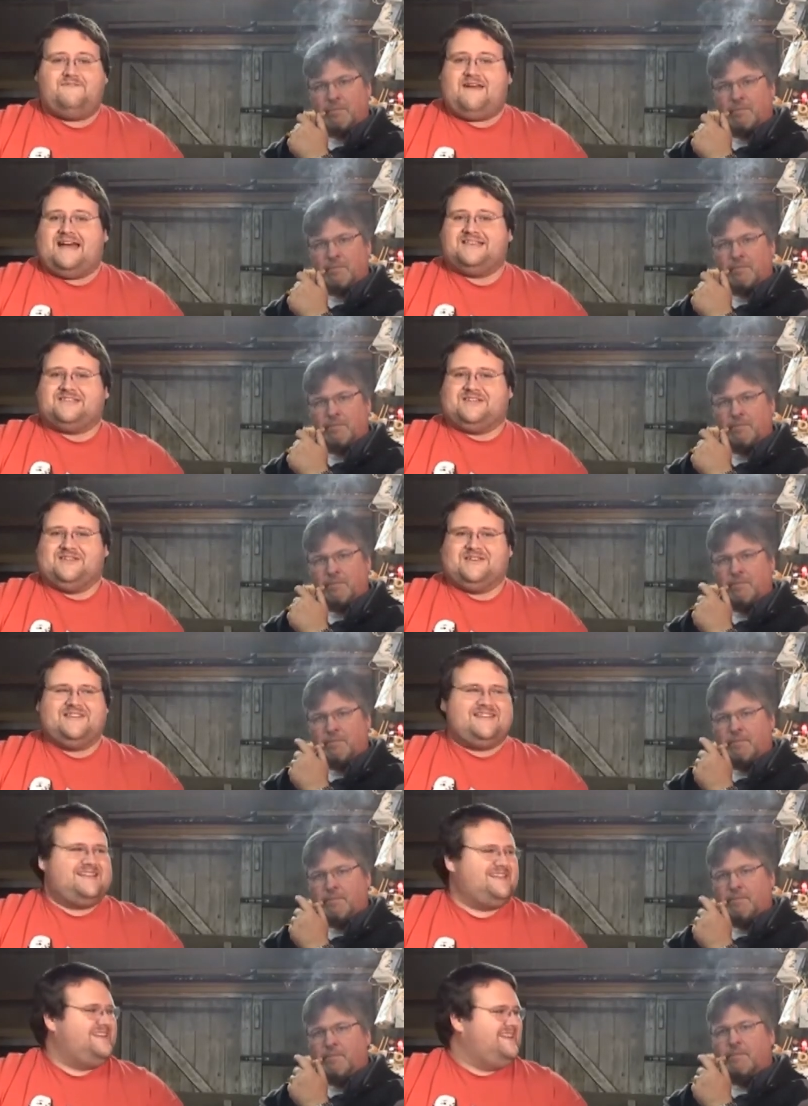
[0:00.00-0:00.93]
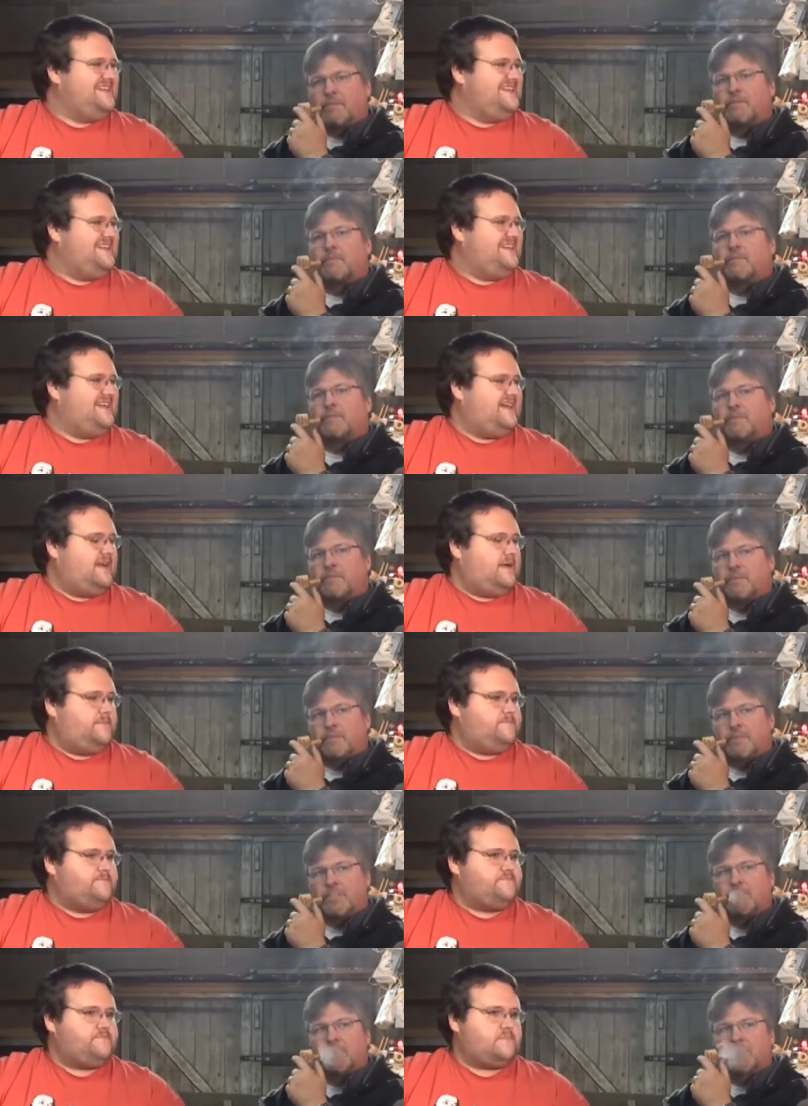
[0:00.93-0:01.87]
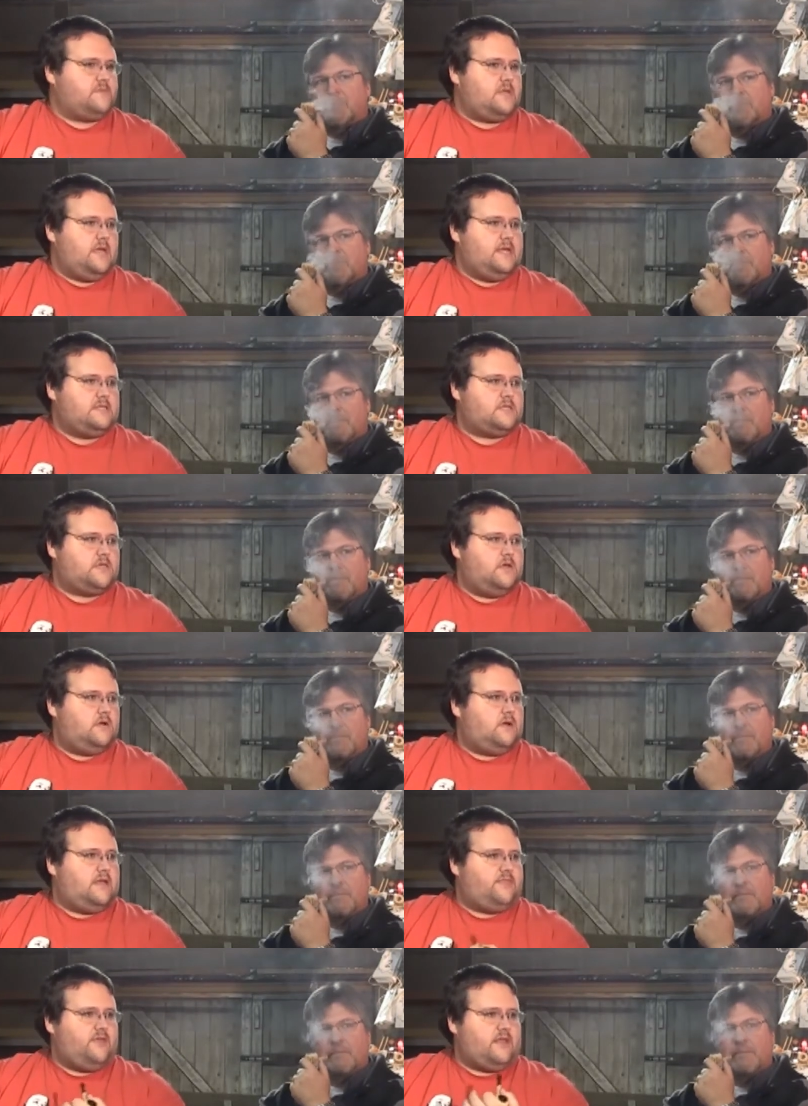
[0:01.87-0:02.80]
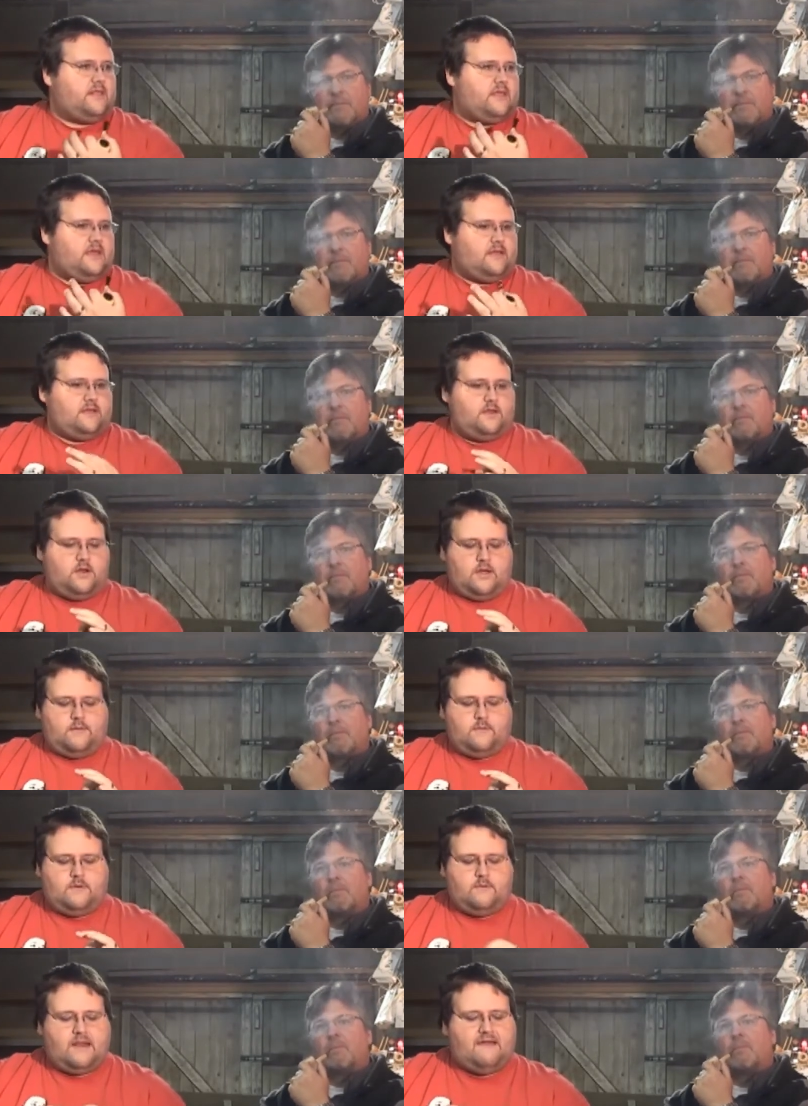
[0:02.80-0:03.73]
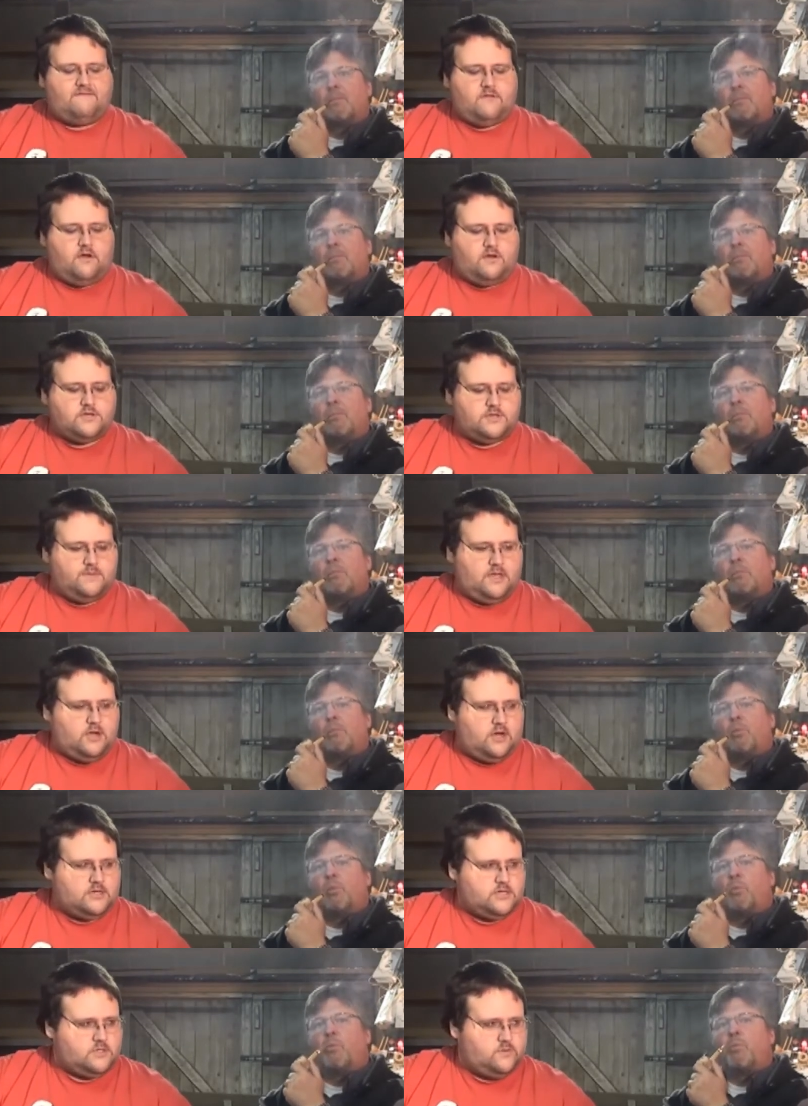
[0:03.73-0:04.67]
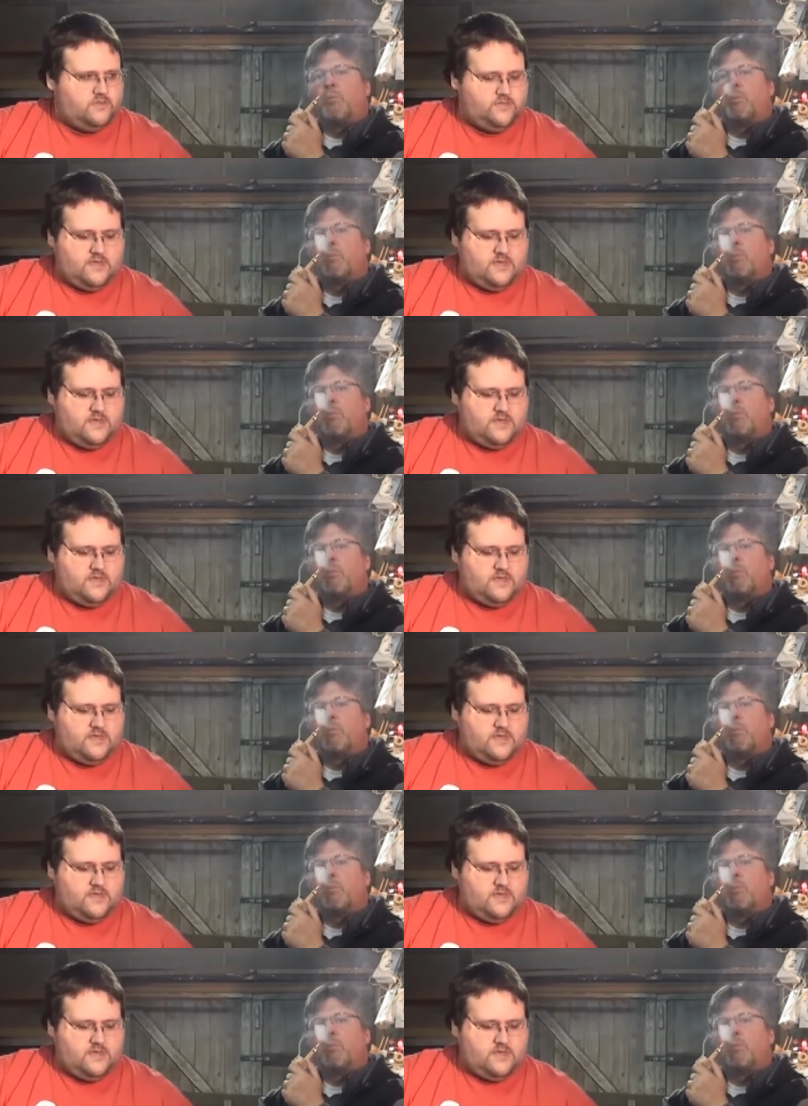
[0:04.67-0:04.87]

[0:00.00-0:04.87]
Speaker 1: faster. Um, and so I think that, you know, I would have to also be cautious with